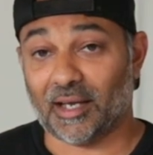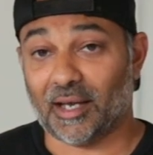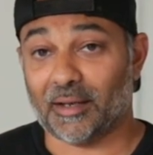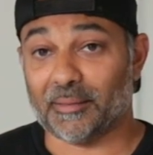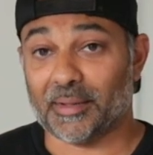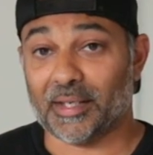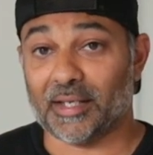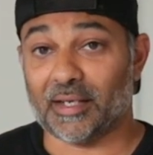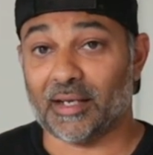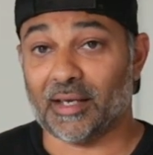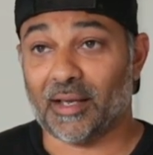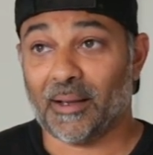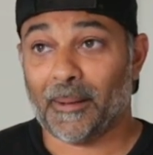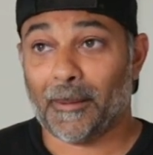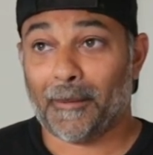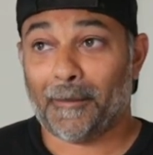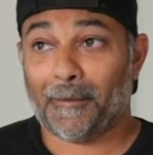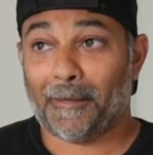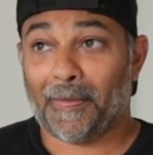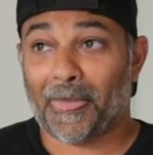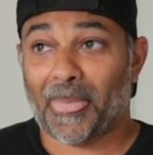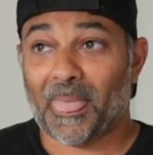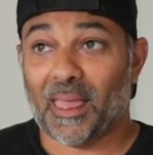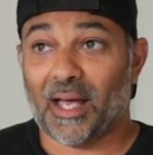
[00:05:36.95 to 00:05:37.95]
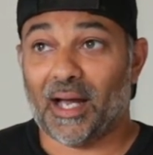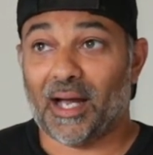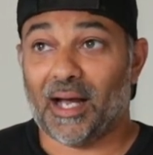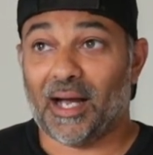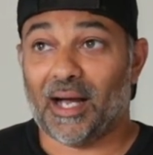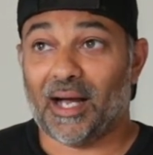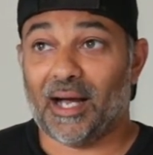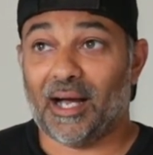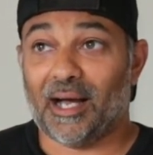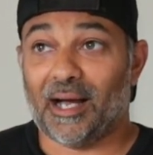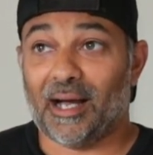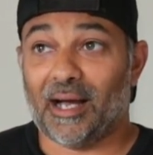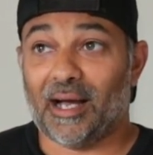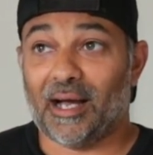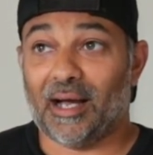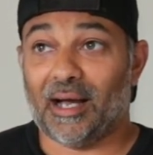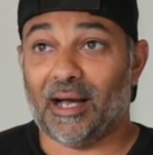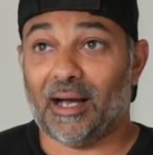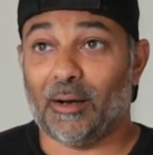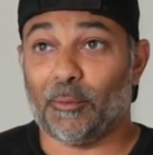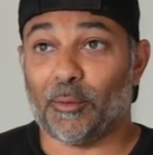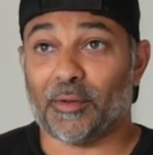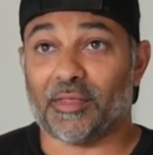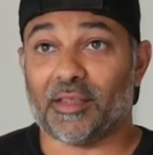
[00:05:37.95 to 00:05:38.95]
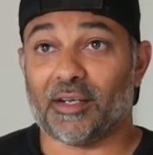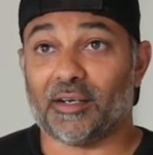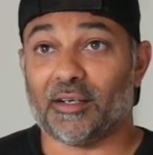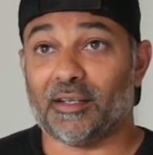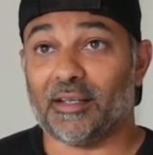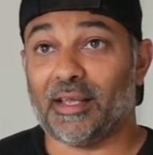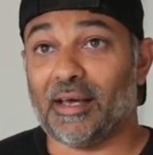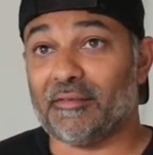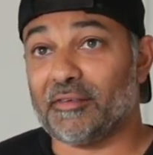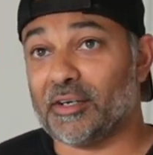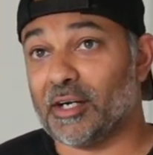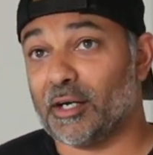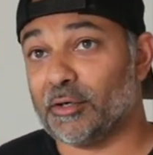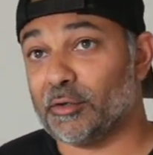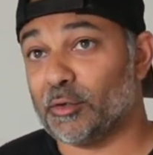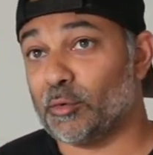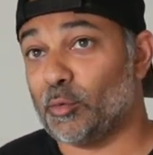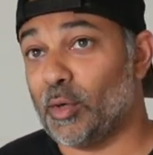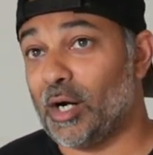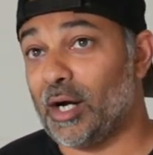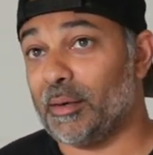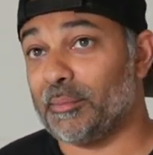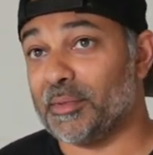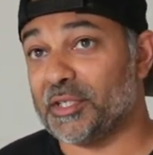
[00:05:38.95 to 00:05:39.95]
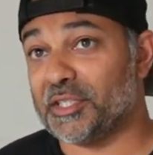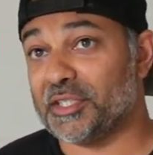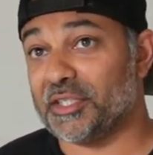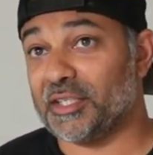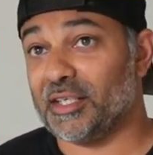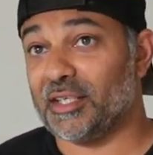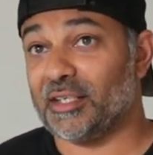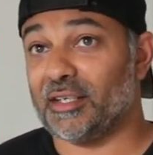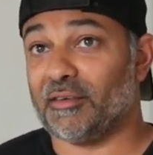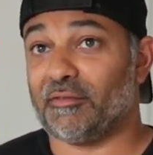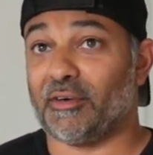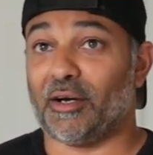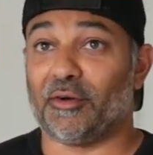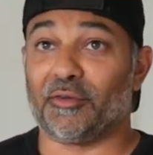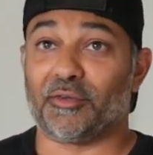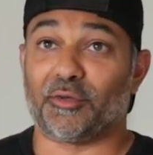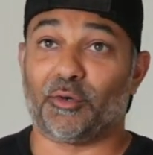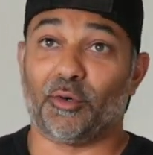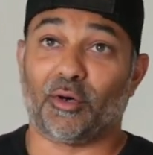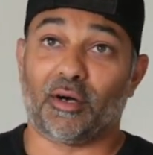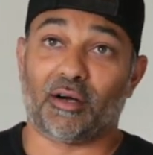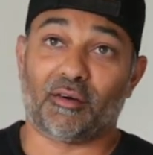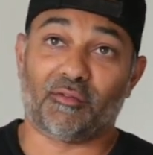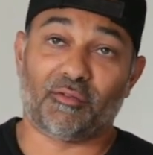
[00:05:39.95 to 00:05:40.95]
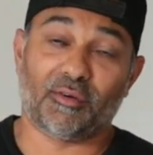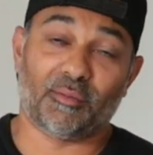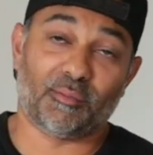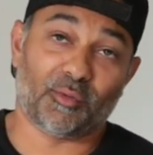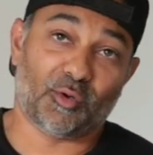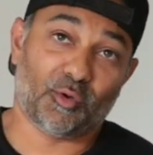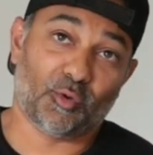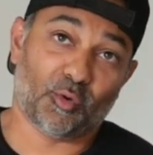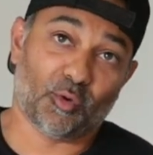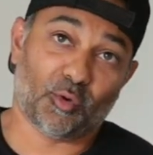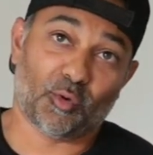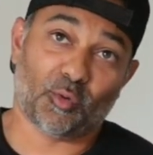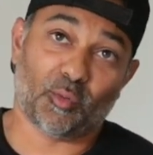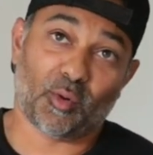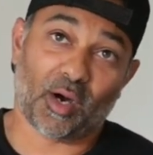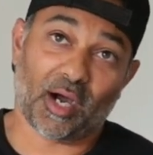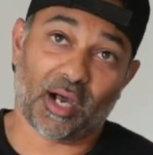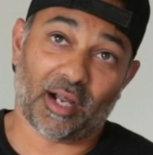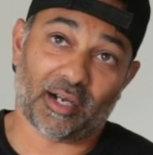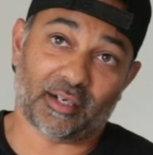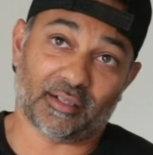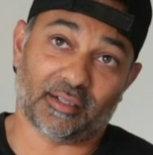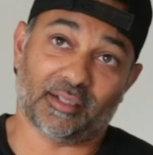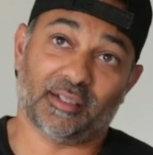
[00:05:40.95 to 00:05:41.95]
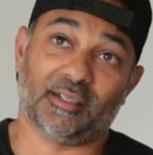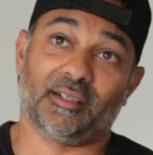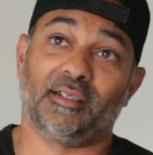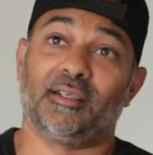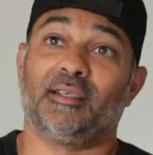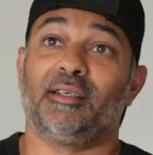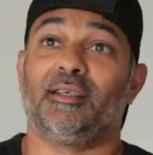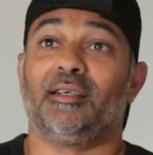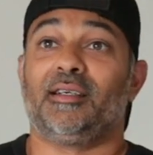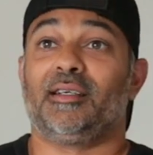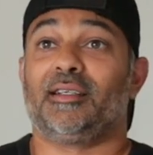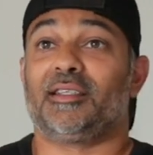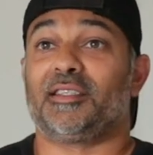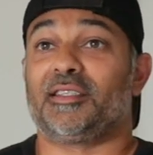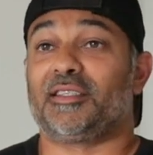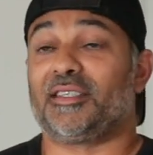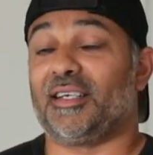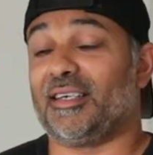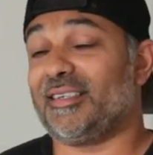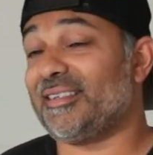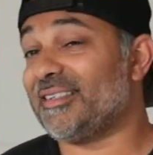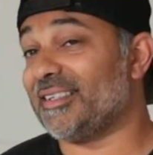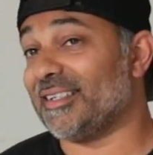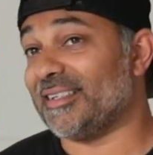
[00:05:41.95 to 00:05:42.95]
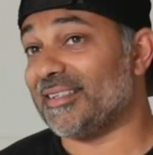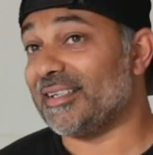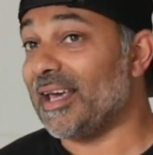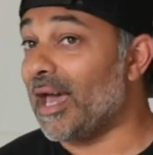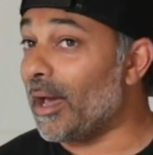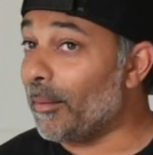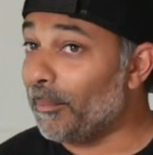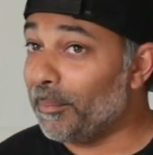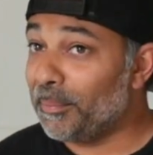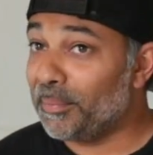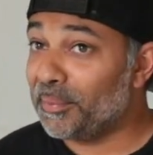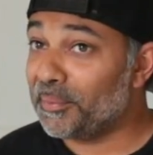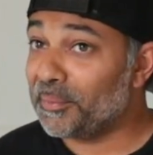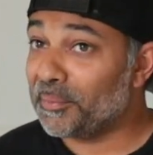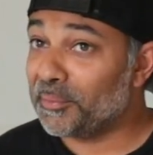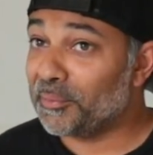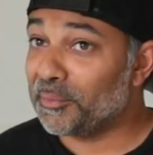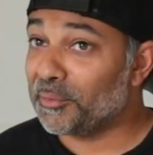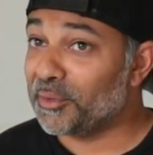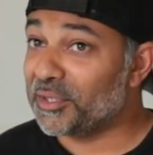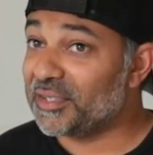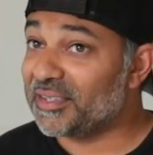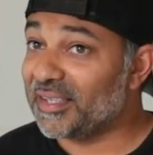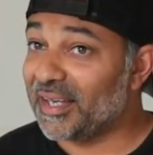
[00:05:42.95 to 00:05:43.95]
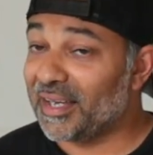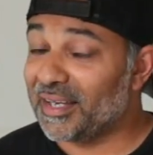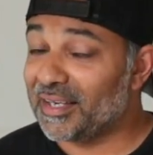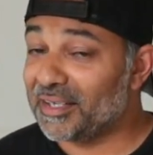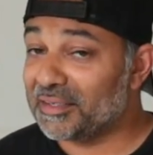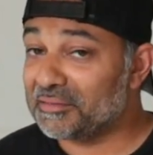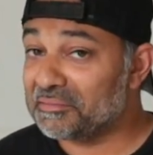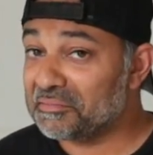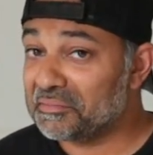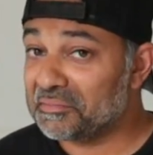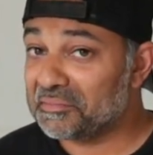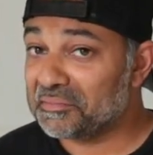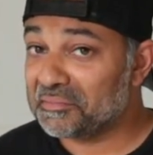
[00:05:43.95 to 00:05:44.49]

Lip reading: I mean, with an 1100 watt machine, if I was going from cool water, just to temp would take,